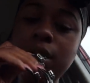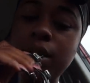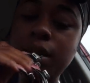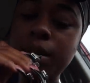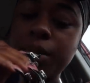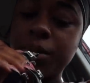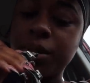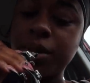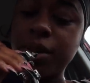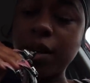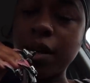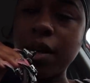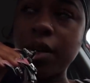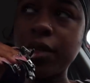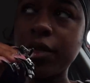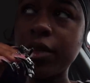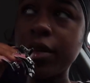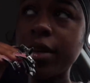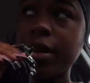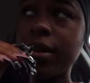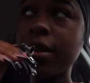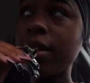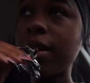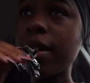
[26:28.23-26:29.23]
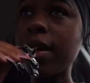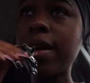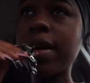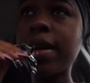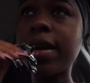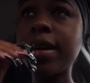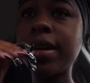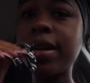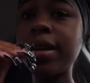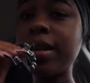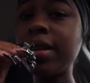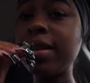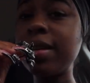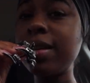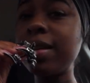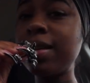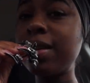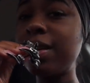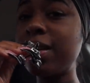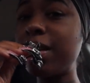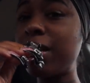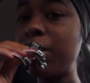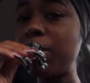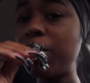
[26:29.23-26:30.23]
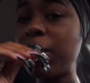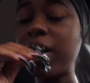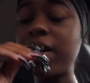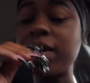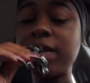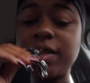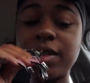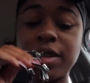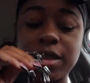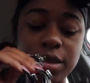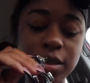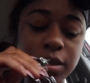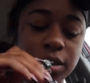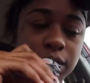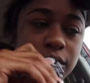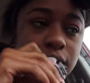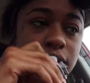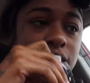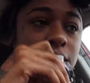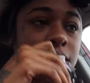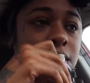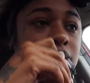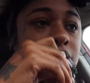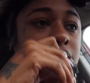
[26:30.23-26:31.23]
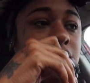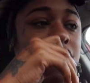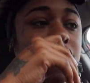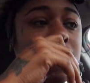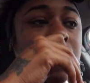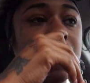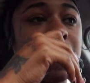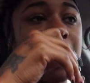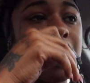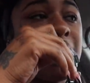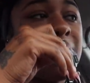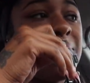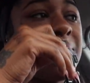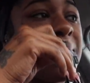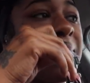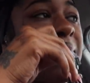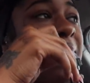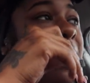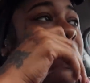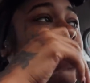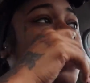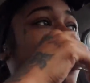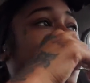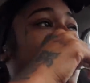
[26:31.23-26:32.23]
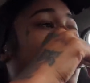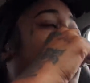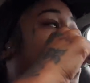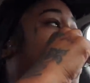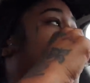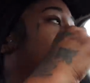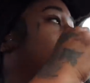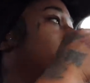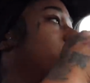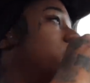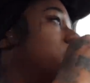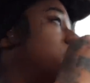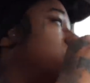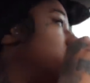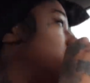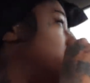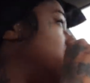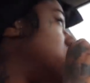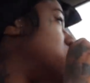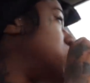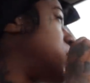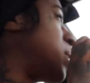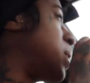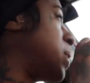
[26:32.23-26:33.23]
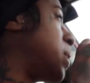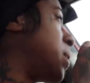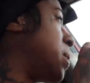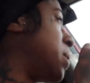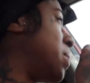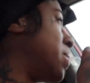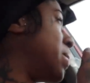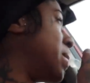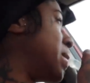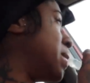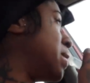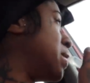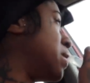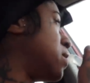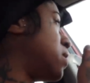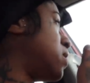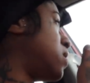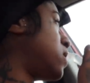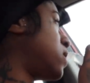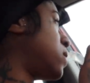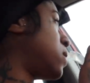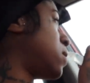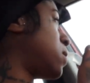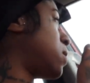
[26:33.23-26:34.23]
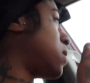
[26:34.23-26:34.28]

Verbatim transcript: I'm starving. I didn't eat my cereal. I forgot to grab the little to-go ones.